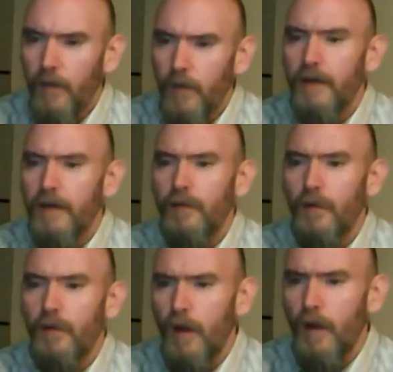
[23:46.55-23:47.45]
I go to
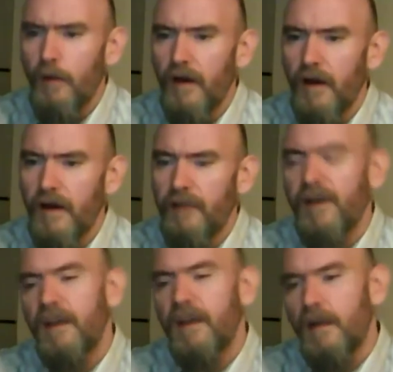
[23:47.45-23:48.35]
a Walmart if I
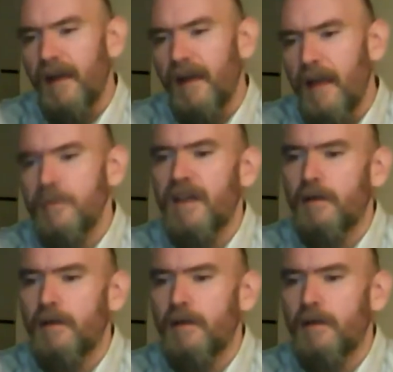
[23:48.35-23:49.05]
could go to Amazon,